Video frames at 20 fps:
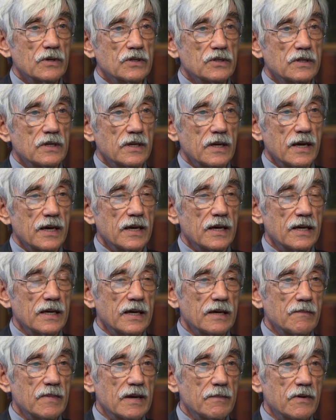is today
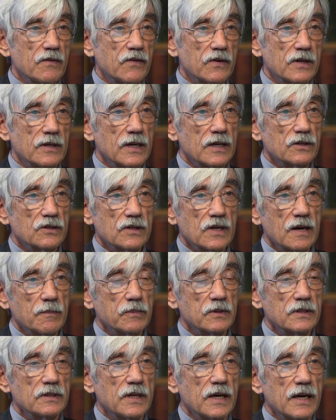and maybe for the next
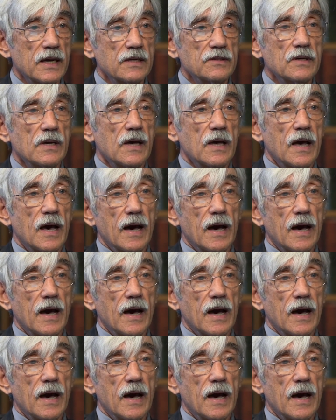couple of days.